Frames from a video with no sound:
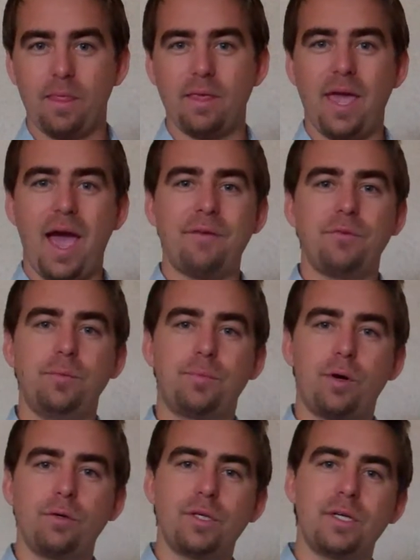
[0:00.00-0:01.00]
You have to
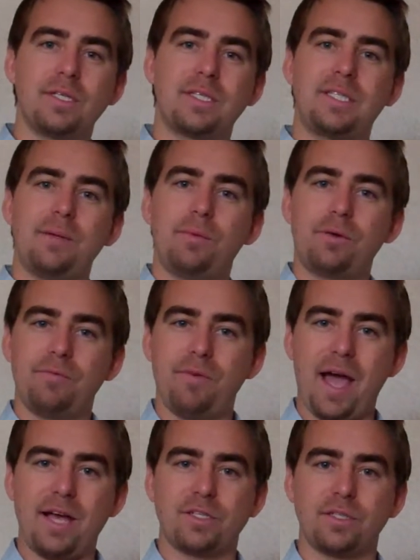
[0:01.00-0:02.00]
approach it in a similar
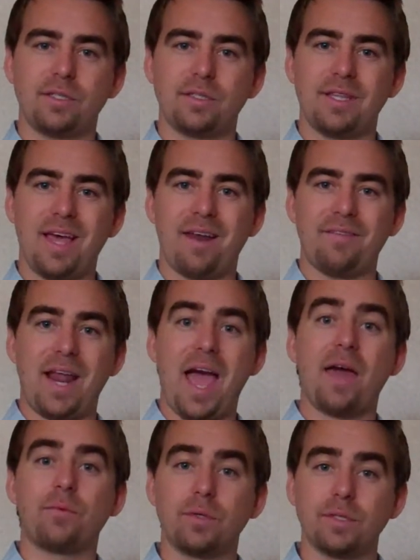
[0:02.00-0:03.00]
fashion to that of an
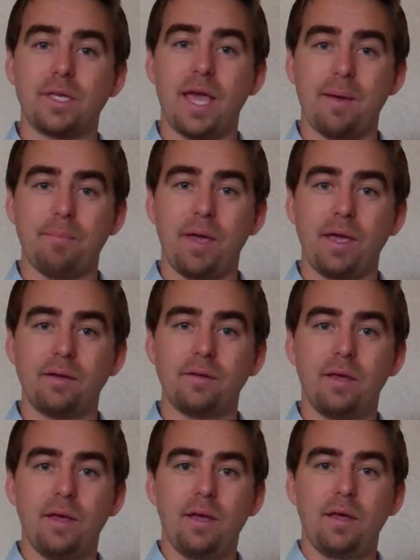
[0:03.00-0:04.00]
AdWords campaign,
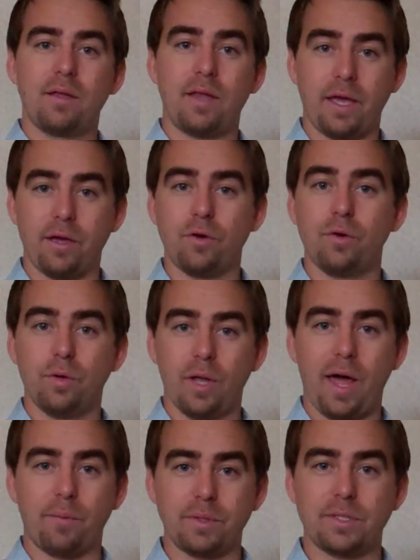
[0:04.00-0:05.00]
like a Google
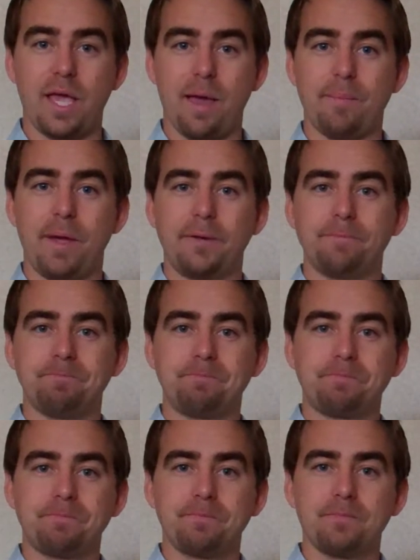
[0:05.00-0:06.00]
AdWords campaign.
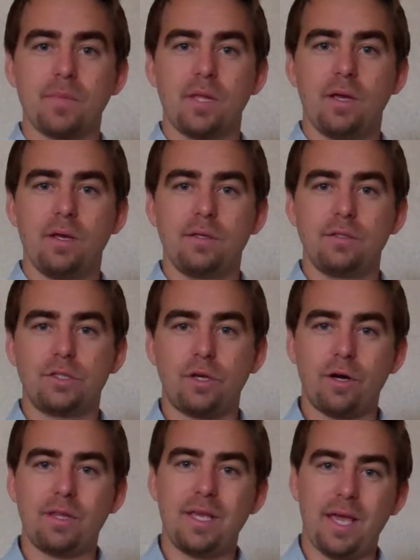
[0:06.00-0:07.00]

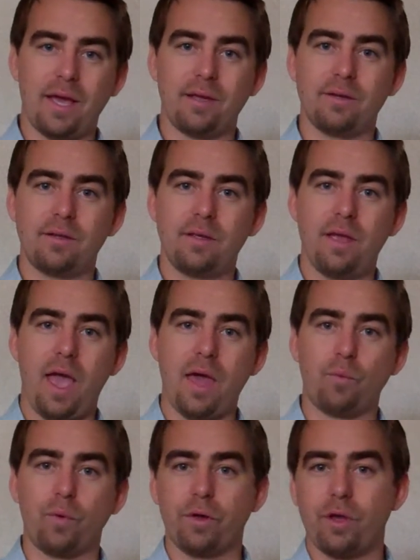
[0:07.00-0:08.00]
Start at the end
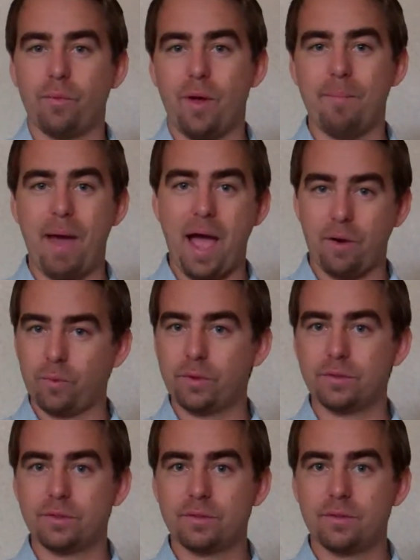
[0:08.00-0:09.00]
and work your way
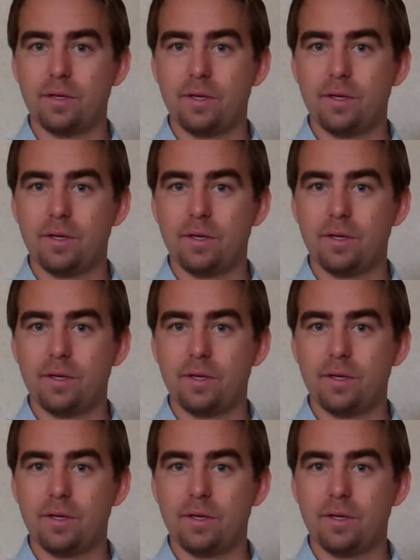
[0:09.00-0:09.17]
backwards.